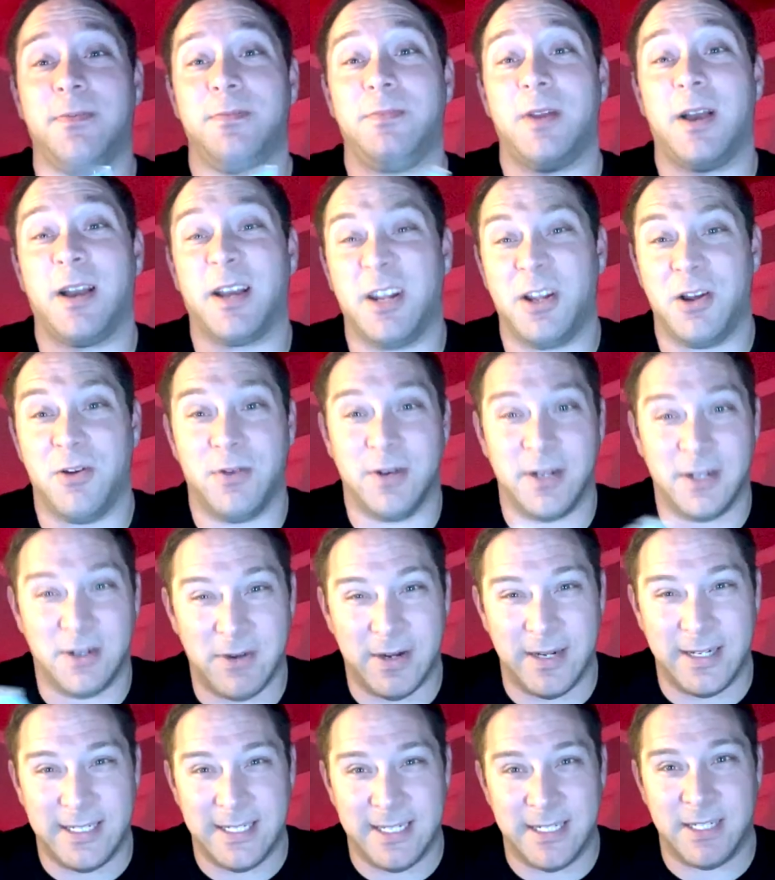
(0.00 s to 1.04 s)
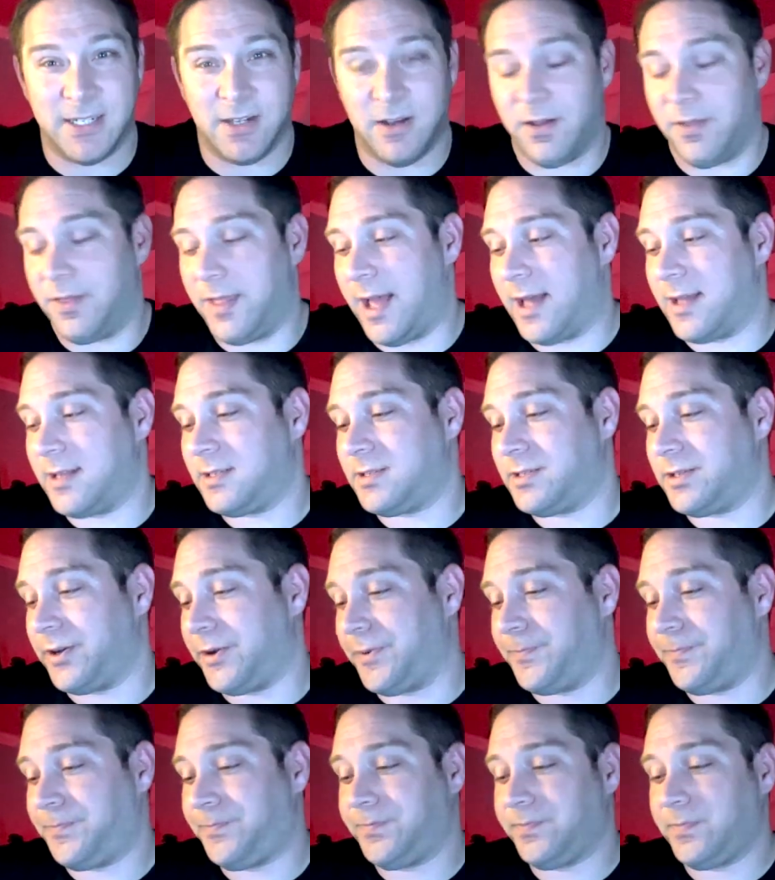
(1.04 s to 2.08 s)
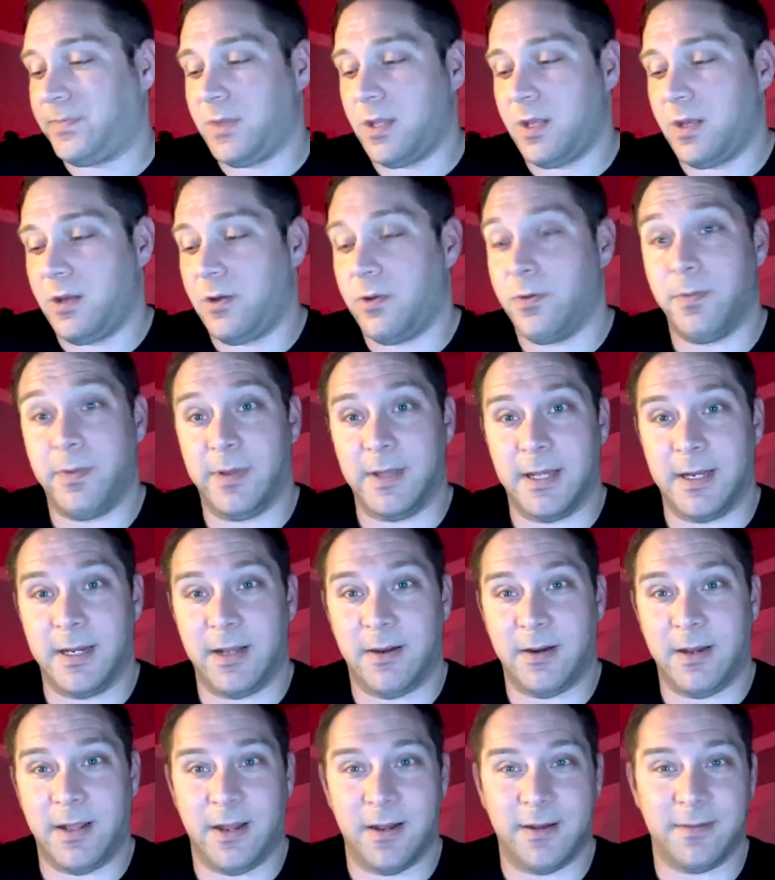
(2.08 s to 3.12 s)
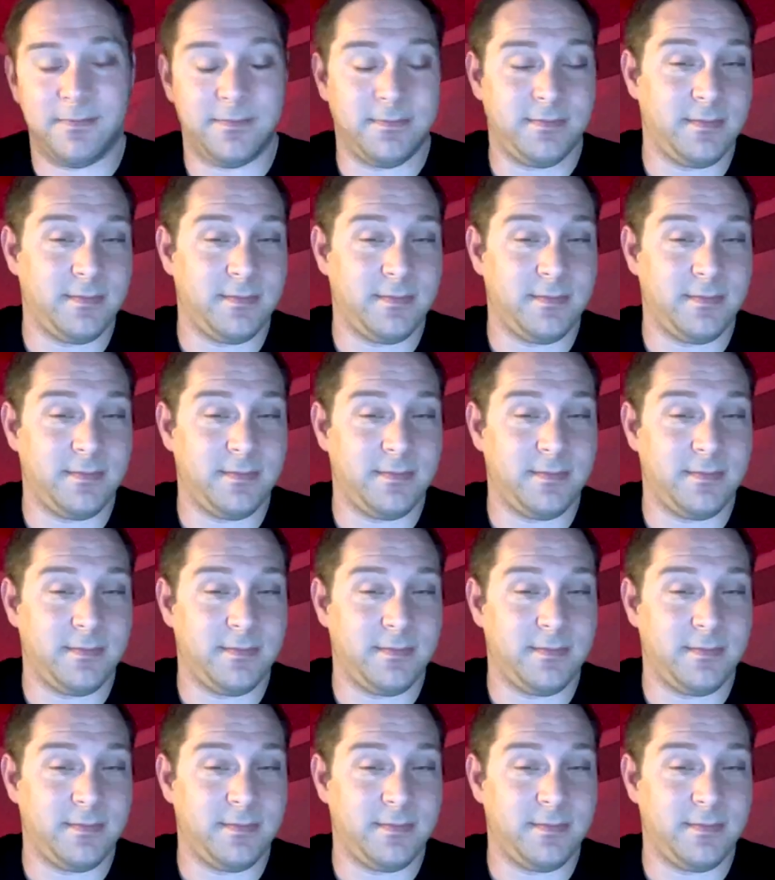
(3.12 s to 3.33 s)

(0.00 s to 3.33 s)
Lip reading: I'm not going to go into great detail on that. So put that down here.